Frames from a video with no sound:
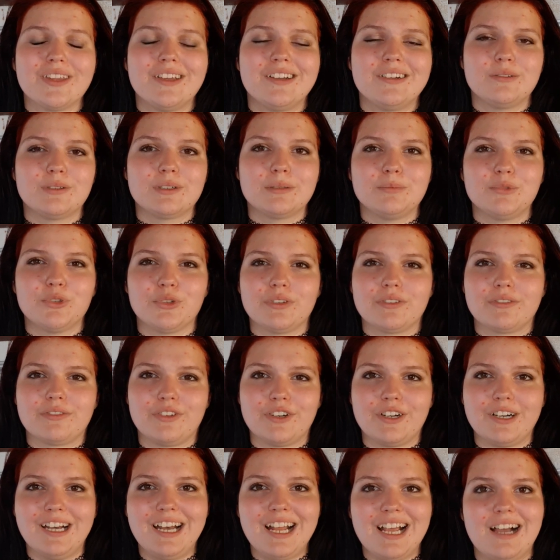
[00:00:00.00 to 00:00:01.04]
what I'm doing for
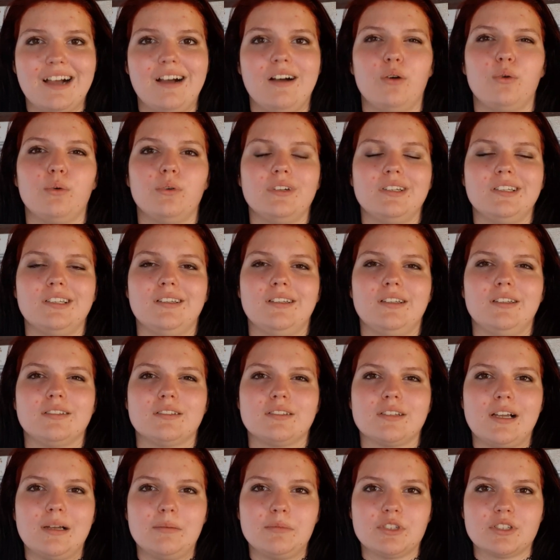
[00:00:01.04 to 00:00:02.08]
now is
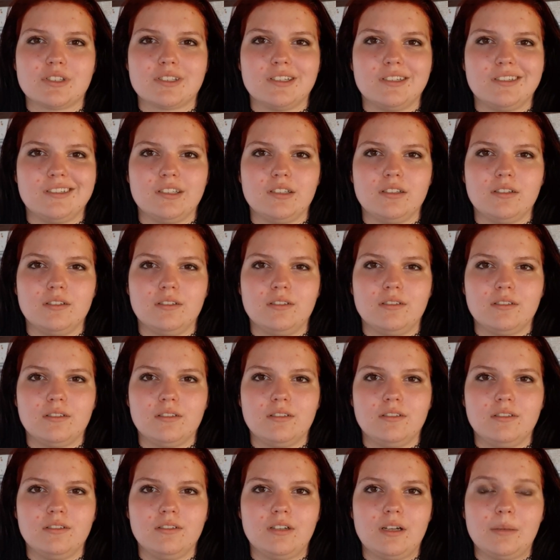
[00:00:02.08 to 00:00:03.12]

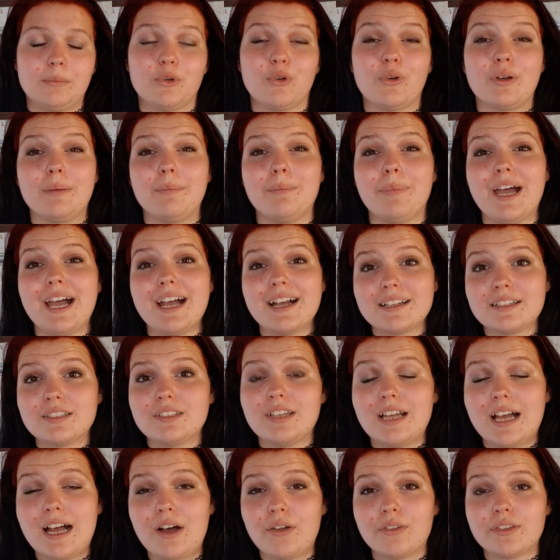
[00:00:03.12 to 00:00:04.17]
I'm going back to
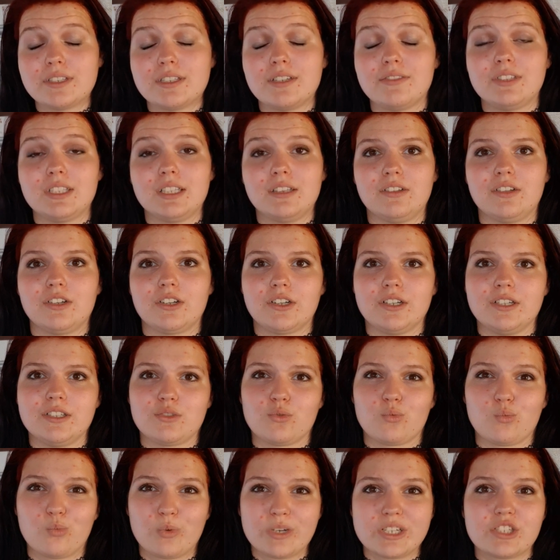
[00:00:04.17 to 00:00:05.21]
how the sifting litter is
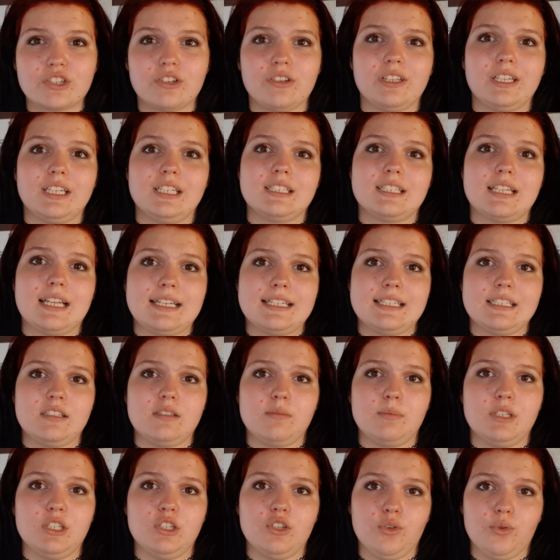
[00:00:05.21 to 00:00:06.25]
originally intended to
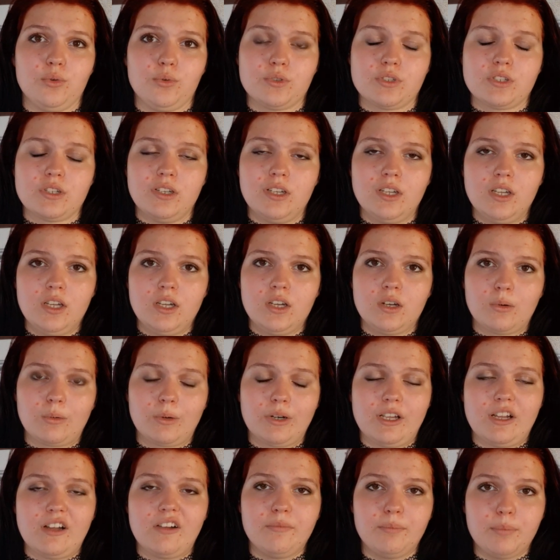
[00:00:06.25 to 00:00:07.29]
be used, where you
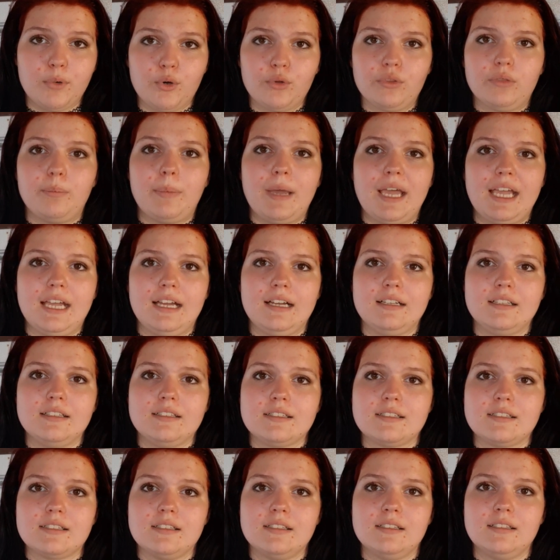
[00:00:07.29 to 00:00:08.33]
have both
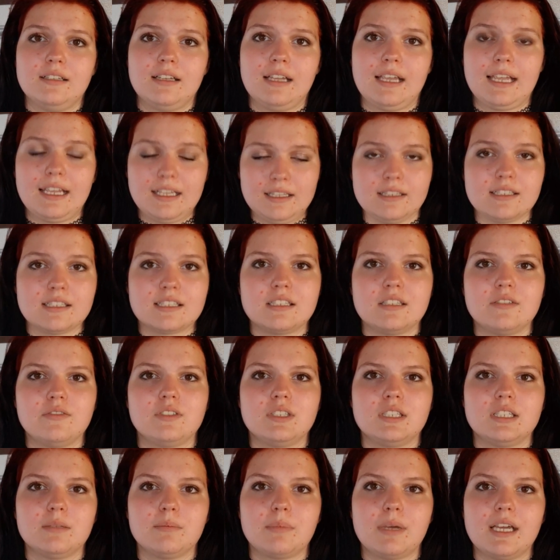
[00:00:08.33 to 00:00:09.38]
pans and the
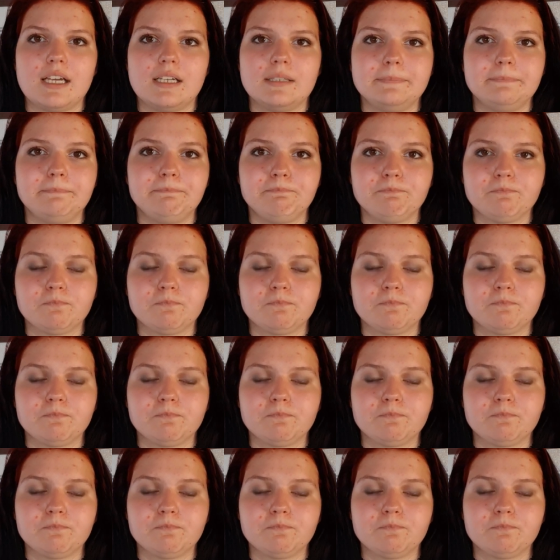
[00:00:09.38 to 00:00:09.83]
sifting pan.